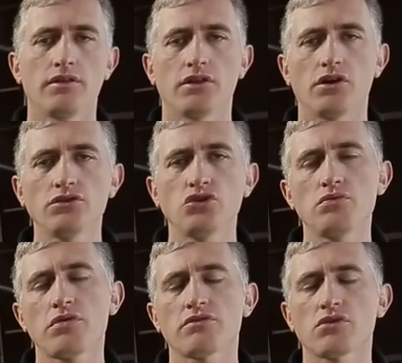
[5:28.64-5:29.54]
The gun
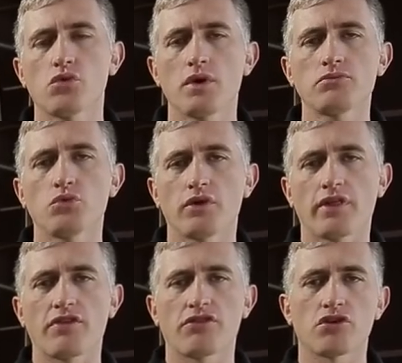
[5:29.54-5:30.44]
tubes are equipped
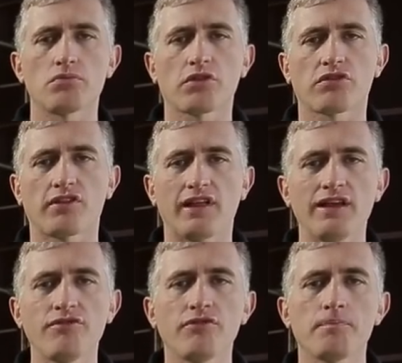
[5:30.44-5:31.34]
with a thermal
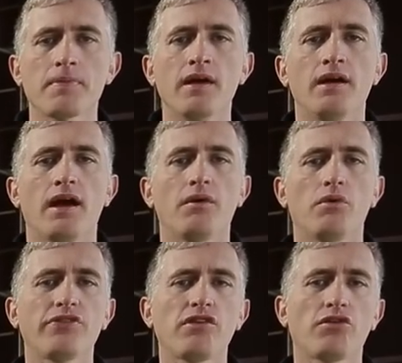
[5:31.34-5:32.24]
sleeve, and
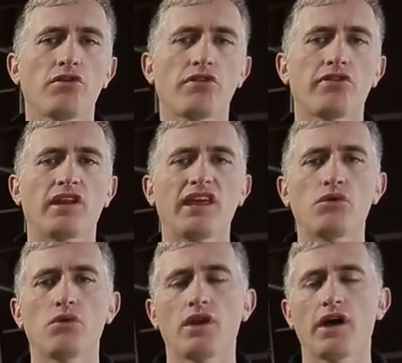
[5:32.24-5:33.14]
what this does is it
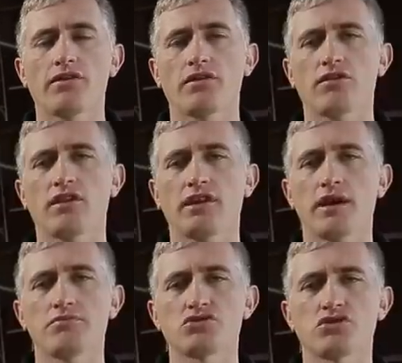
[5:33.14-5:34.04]
equalizes the
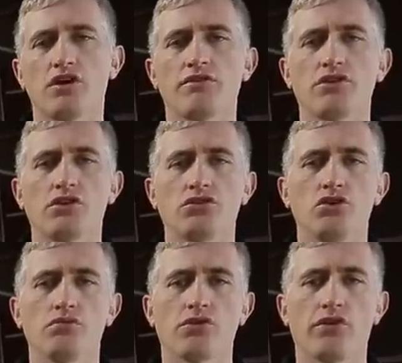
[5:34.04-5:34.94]
temperature of the gun
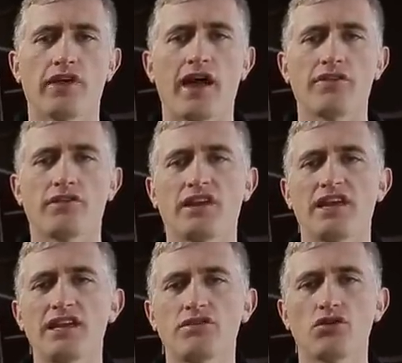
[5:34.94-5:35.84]
tube so that as it
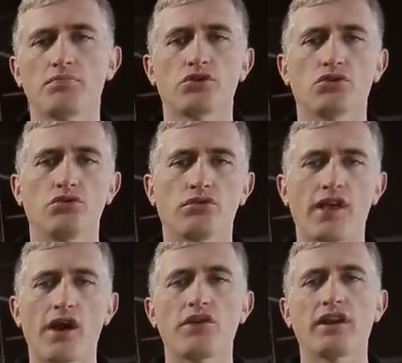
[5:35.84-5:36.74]
heats up or cools
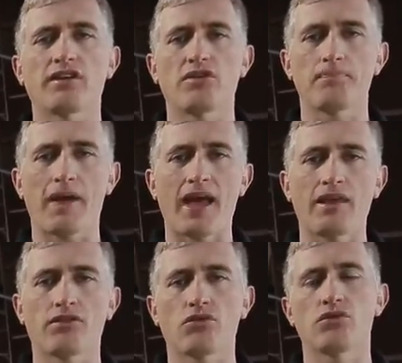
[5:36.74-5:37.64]
down, it
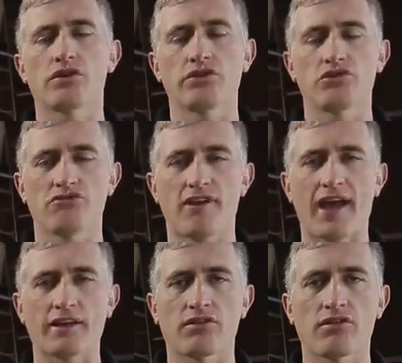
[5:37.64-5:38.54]
expands or
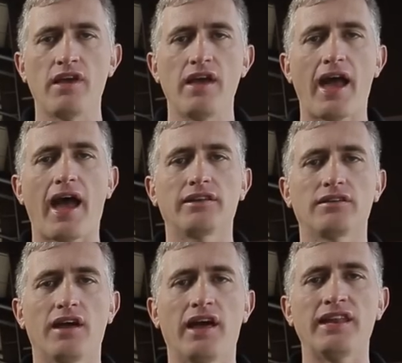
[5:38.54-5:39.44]
contracts
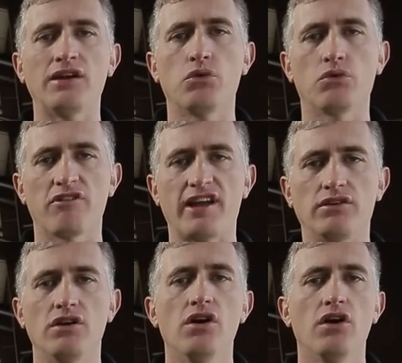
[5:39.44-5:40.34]
at an equal
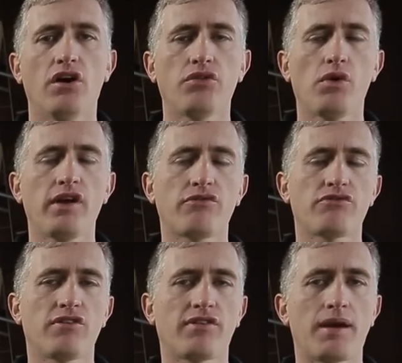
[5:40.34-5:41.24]
rate. Otherwise,
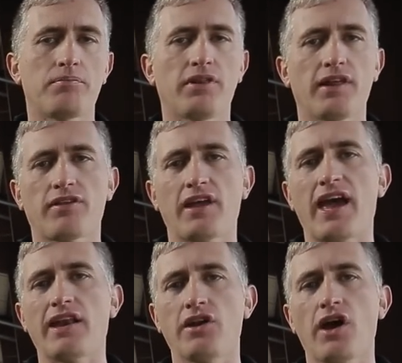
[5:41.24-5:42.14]
for example, let's say
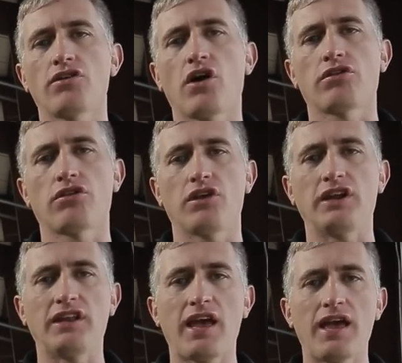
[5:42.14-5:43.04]
you had a nice hot
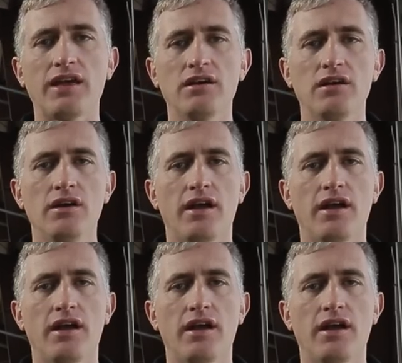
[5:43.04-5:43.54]
sunny day,